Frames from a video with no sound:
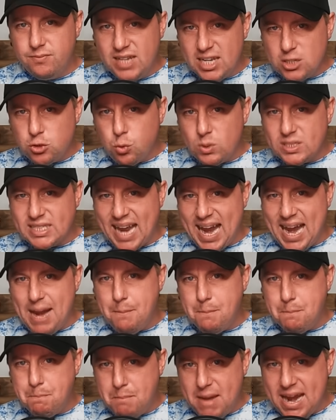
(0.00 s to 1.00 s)
This was a
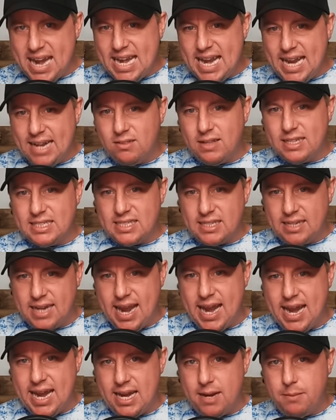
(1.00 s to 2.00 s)
meaningless
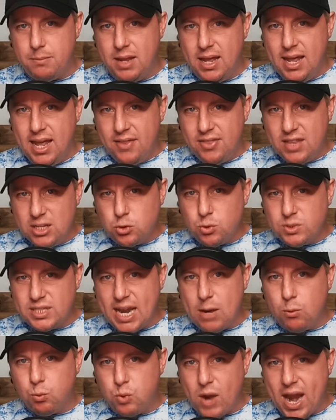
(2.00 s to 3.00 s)
game. This was
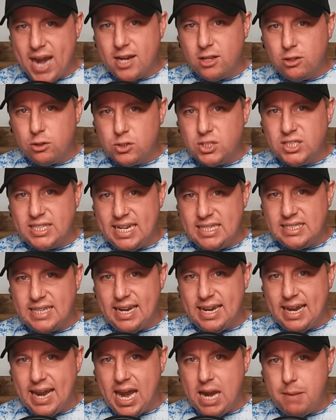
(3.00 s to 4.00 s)
a regular
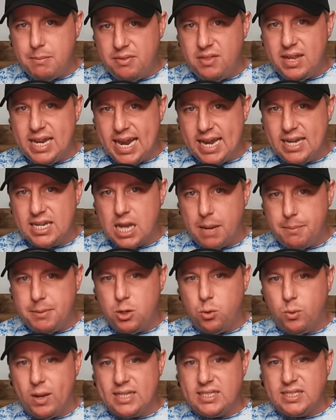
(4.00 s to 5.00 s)
season game in the N
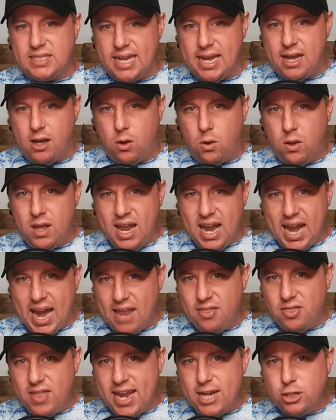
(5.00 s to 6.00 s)
W S L,
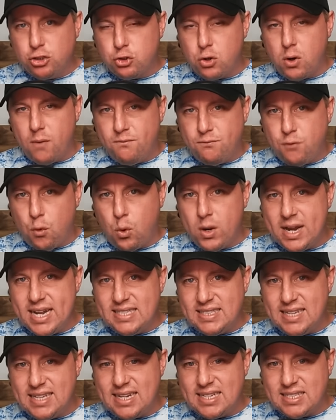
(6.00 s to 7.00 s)
and they drew
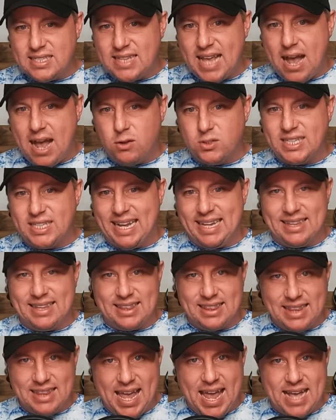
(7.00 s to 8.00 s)
forty-six
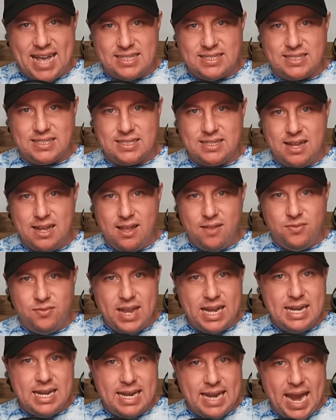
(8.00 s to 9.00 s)
thousand less
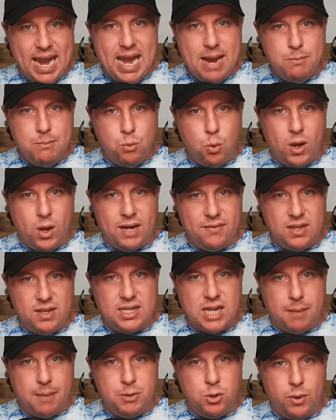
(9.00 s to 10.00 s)
than game one of the
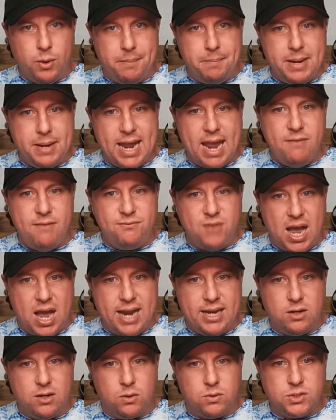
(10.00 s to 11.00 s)
W N B A
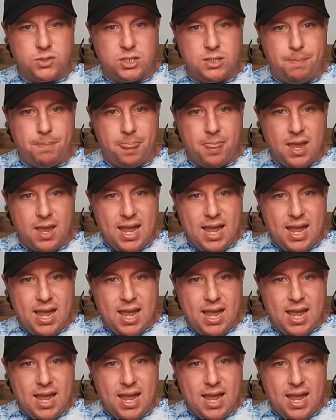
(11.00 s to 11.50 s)
finals.